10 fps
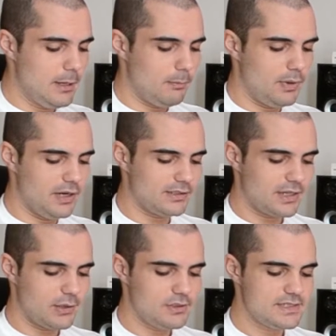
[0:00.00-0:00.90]
But
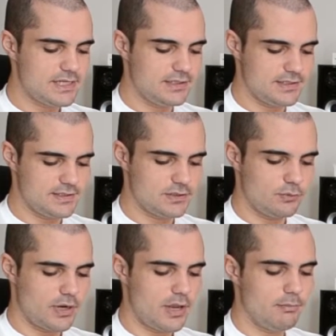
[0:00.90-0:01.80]
I will say this,
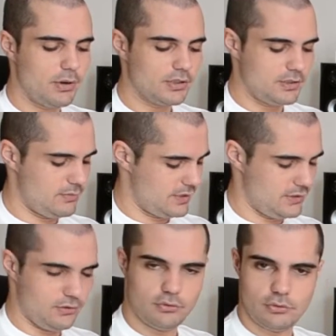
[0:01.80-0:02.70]
when I bought the
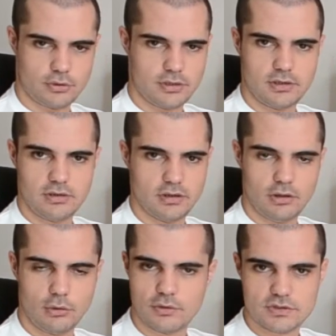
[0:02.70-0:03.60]
Manticor, a
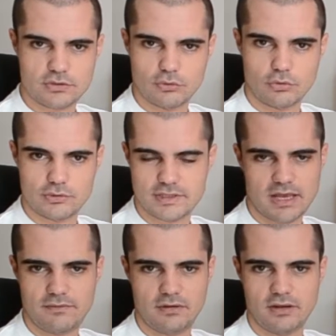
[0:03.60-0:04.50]
local store was
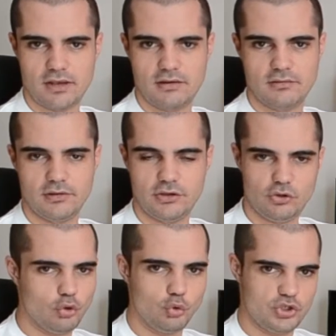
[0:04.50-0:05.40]
having like a
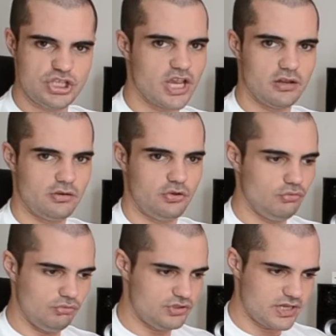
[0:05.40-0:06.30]
huge
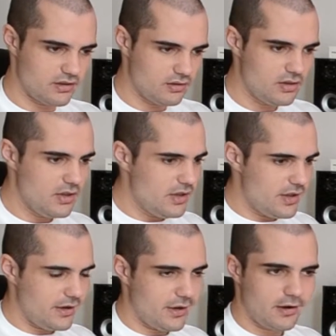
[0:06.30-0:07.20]
sale,
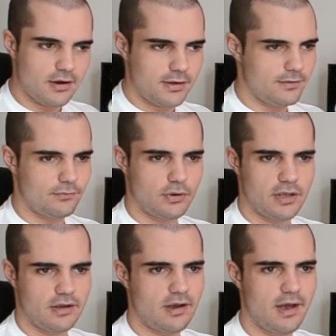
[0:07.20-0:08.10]
and I got it for
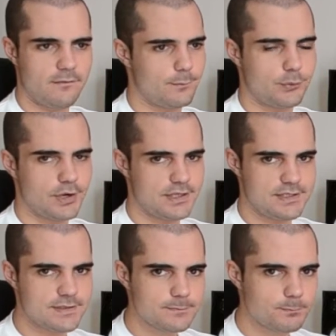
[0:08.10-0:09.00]
like half price.